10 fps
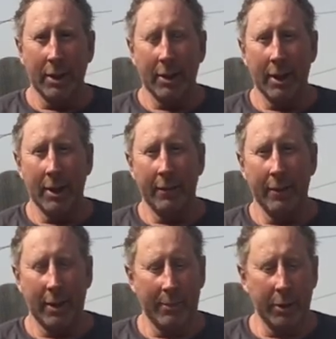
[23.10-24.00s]
Okay, and
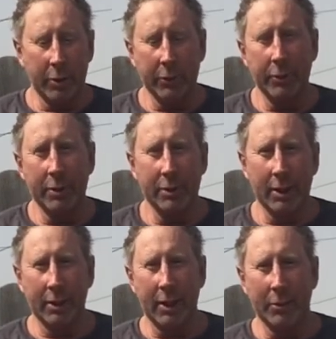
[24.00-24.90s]
then I'm going to go through the
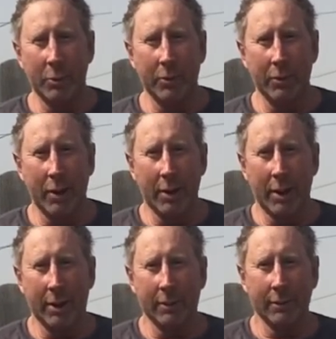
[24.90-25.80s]
study guide with you right
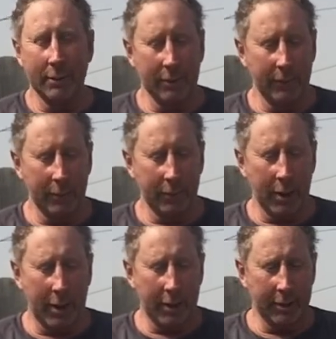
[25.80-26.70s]
now to give you a
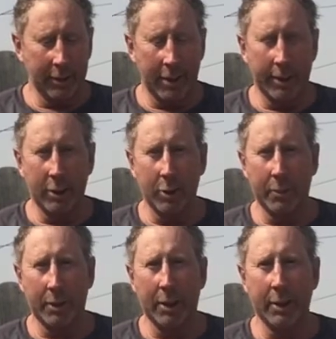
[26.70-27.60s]
lot of help,
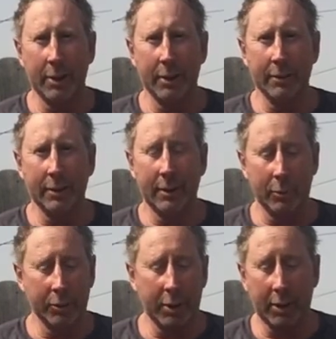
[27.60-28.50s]
a lot of hints, and then
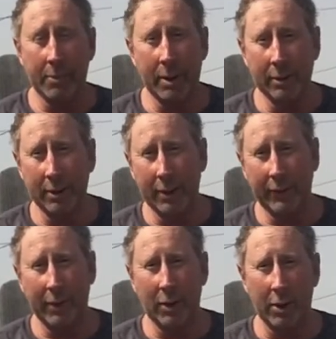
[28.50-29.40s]
we'll talk about the
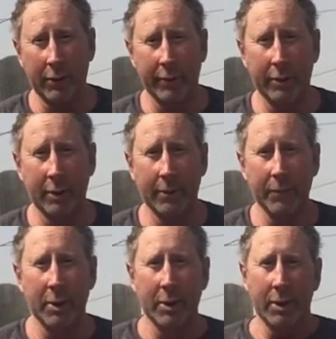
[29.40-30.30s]
essay also here
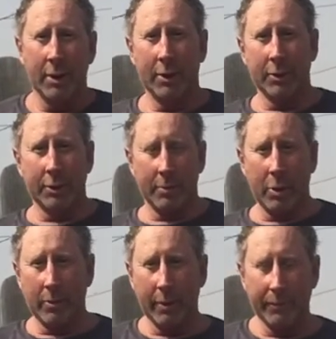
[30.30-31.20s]
in just a
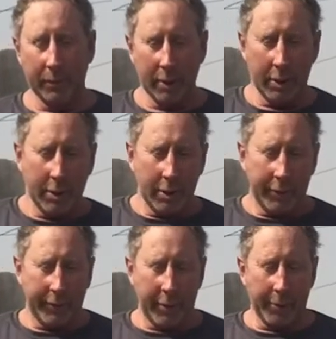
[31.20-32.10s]
moment.
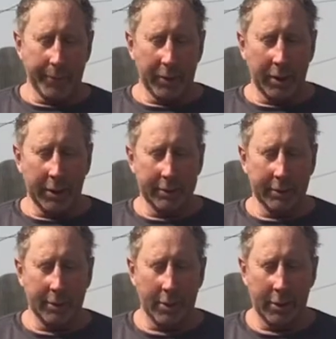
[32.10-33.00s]
So let's
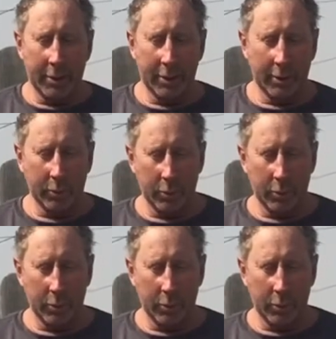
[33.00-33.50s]
start here.